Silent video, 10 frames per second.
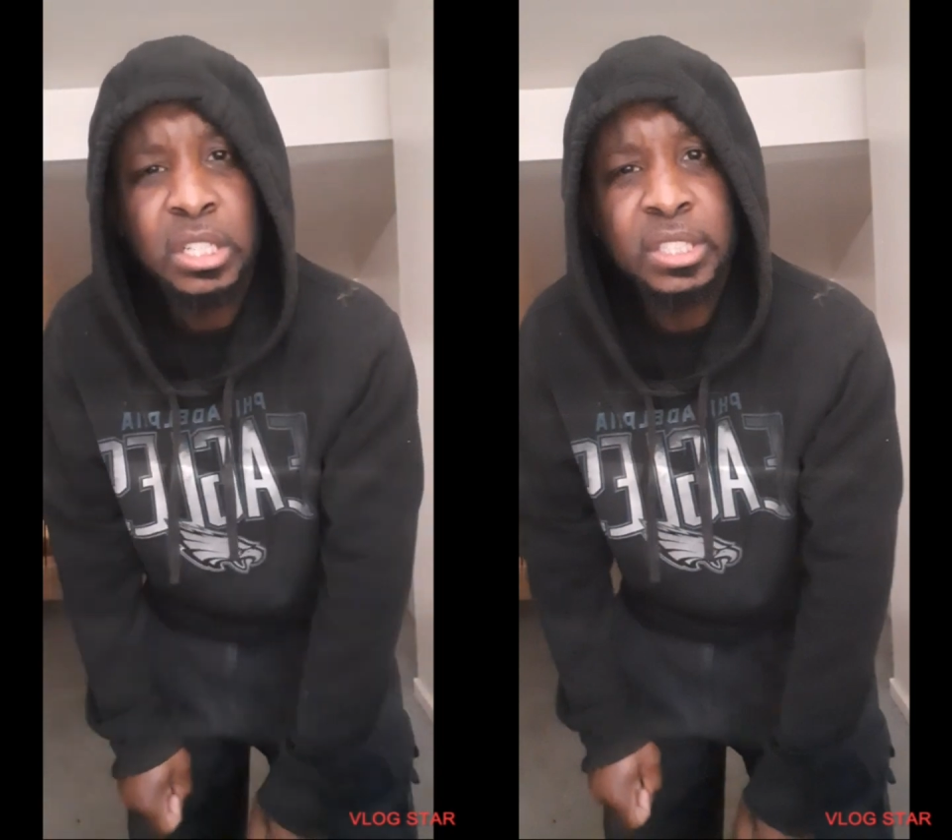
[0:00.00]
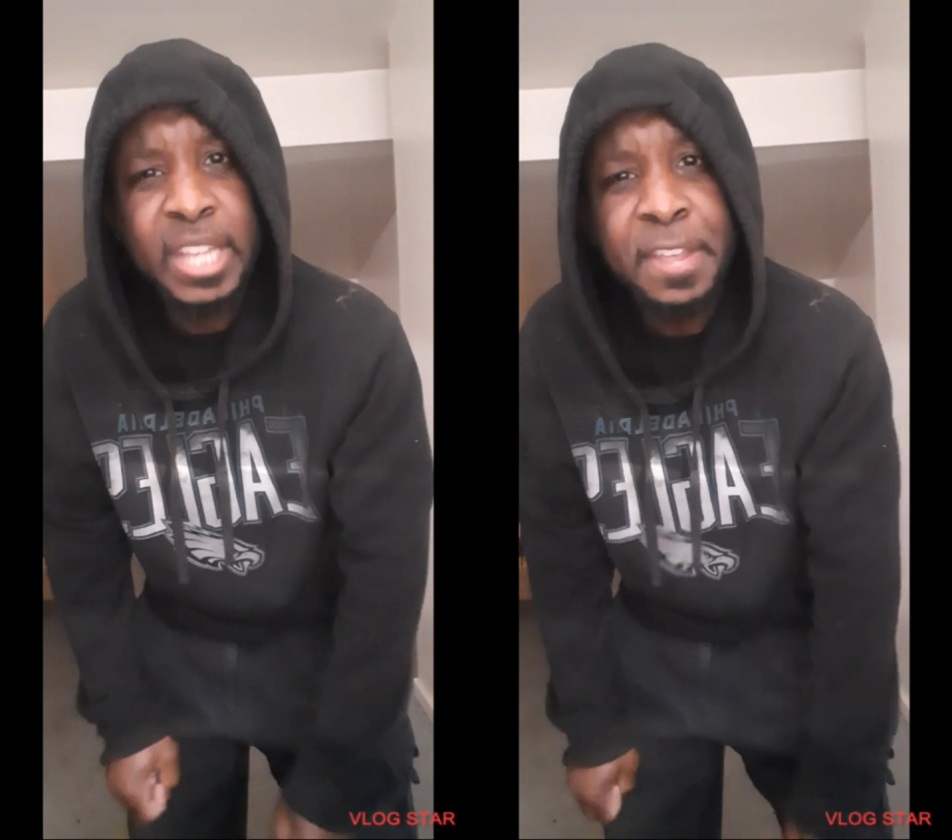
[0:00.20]

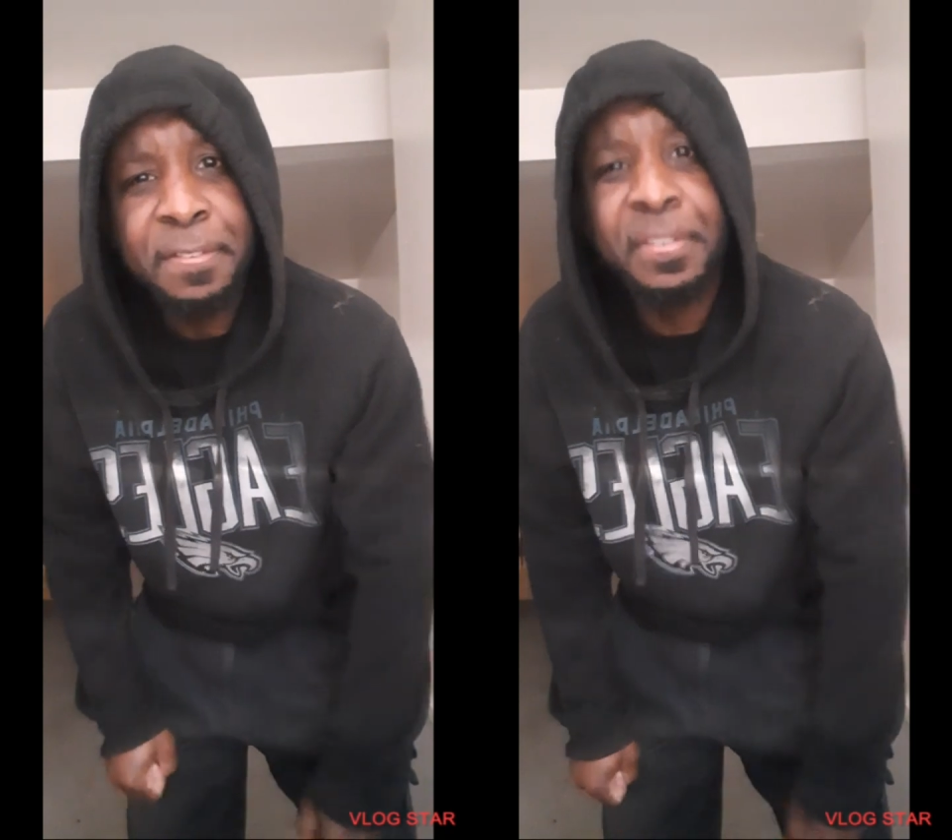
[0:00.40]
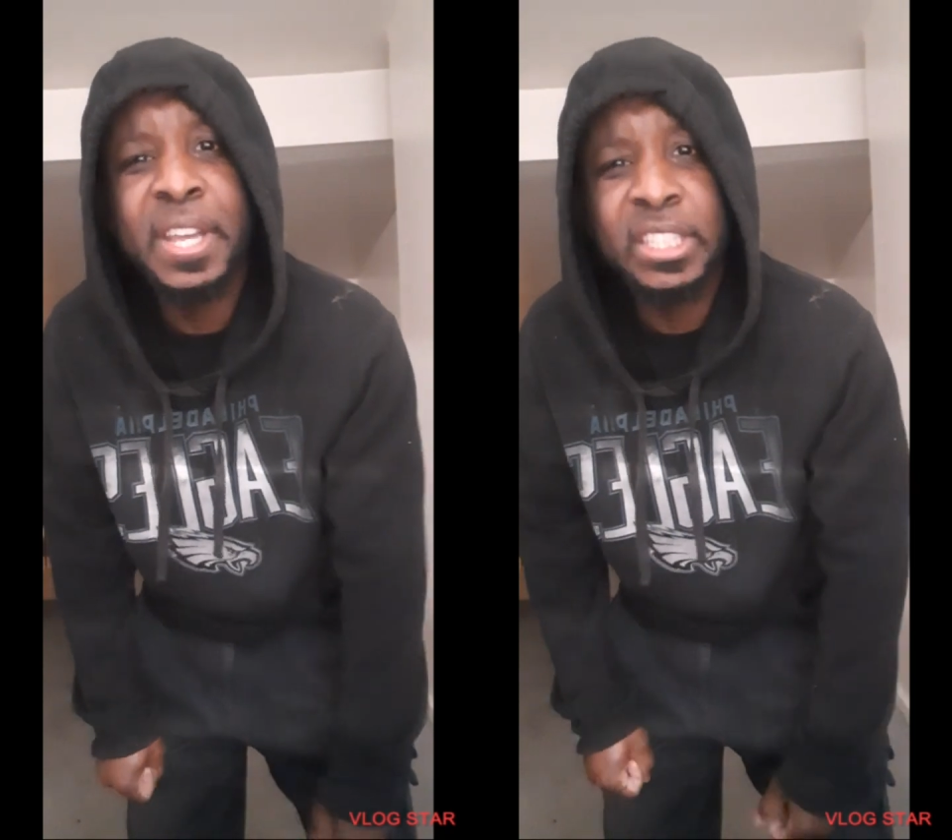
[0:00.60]

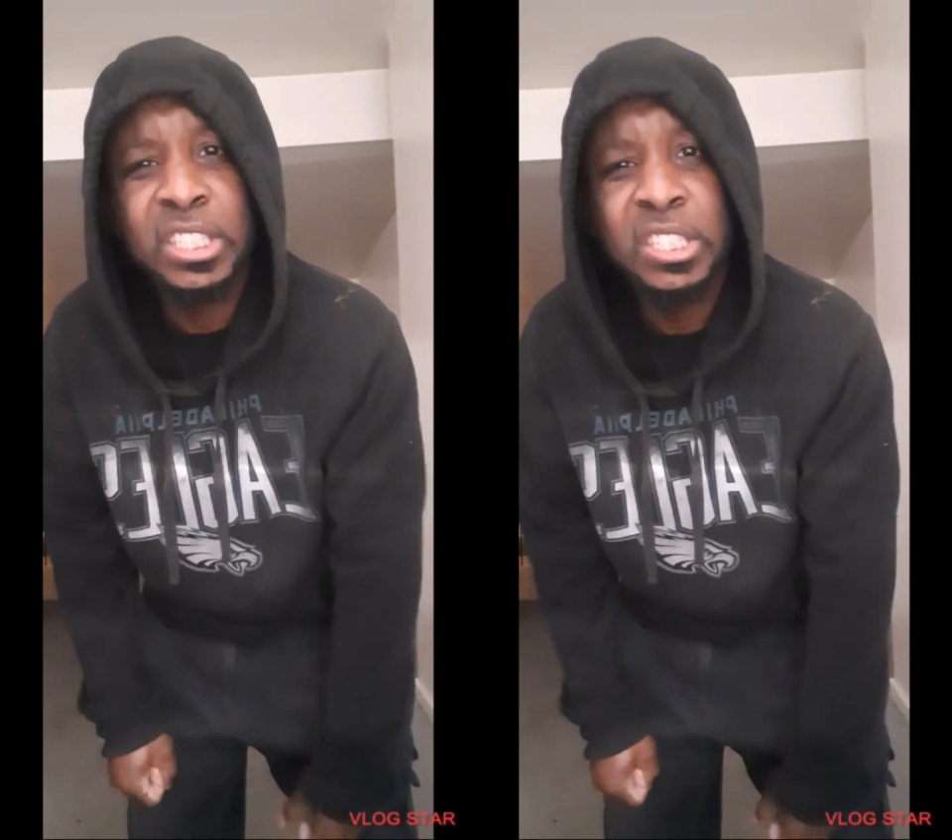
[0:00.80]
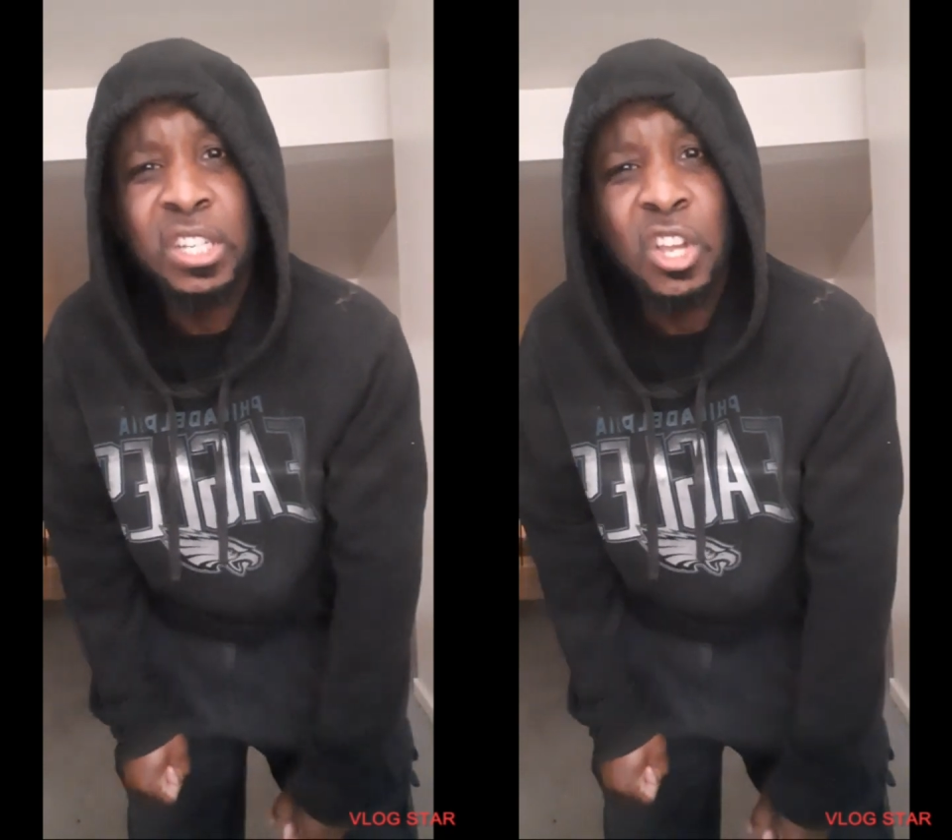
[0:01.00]

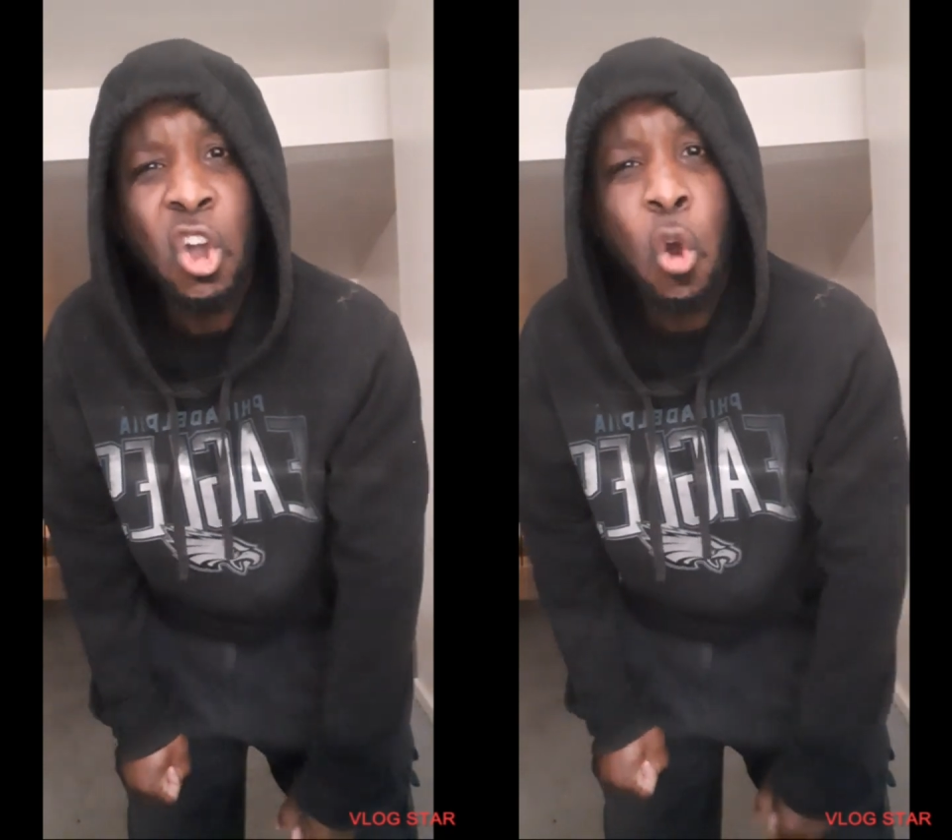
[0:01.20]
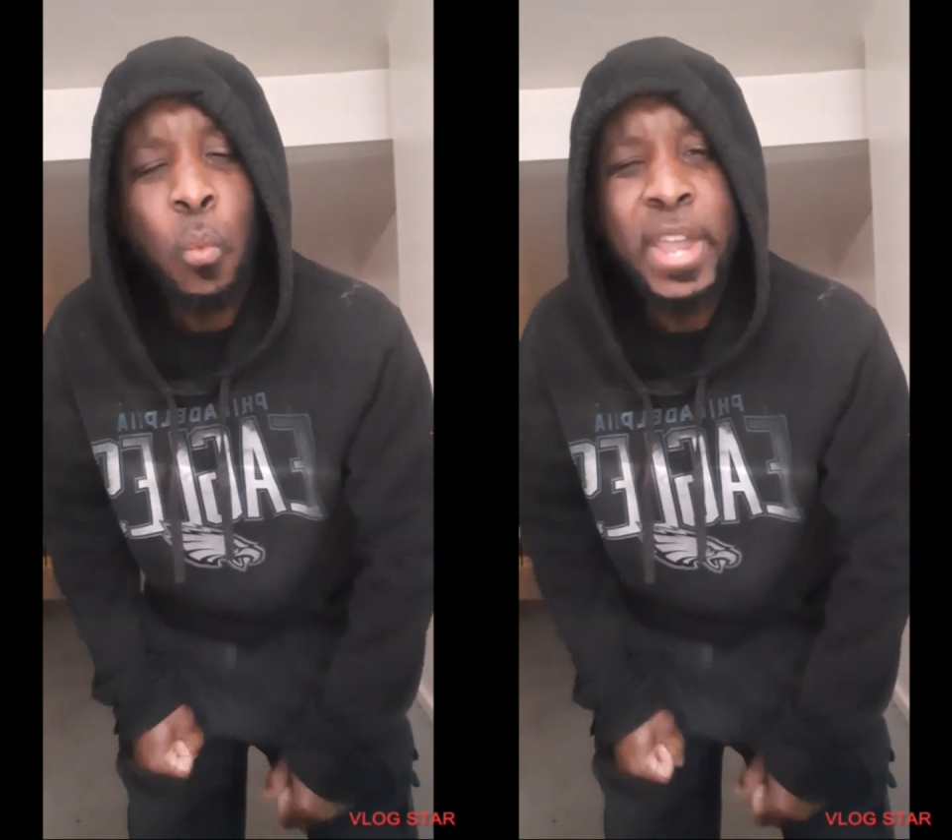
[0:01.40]
Defense.
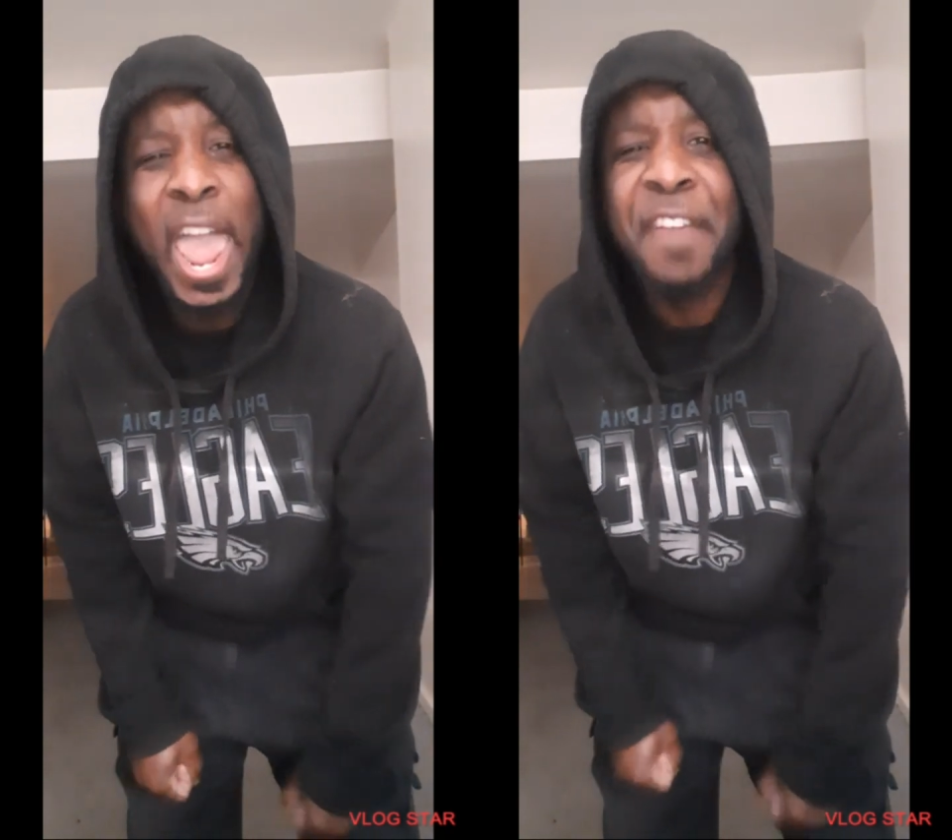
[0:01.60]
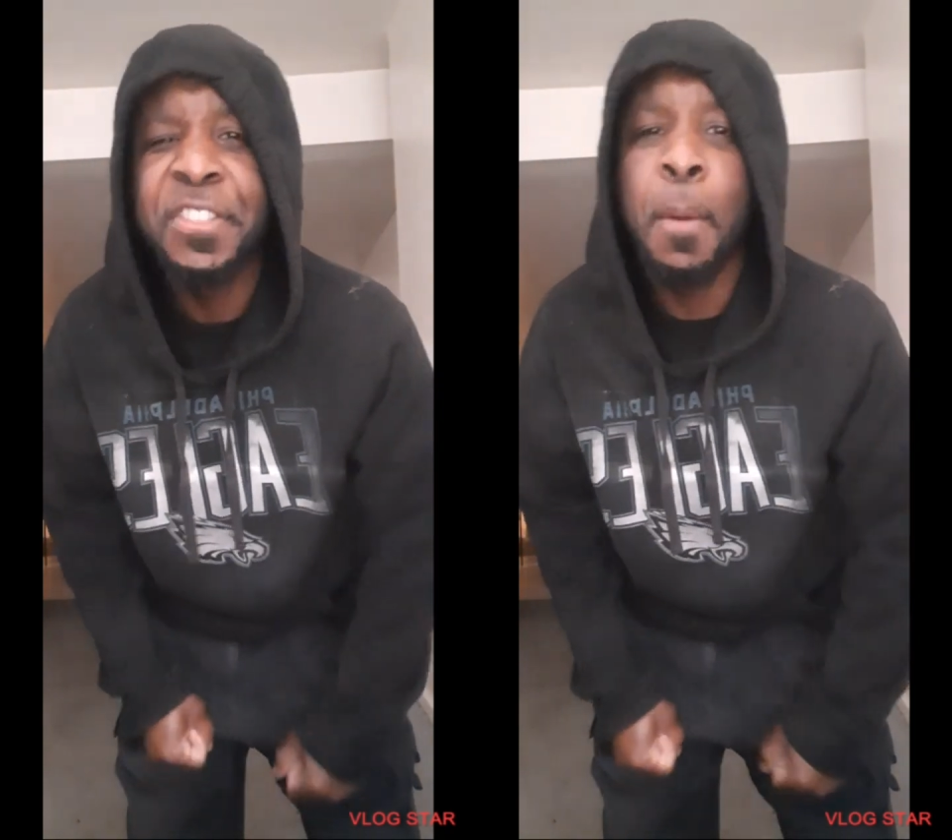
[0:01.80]
We have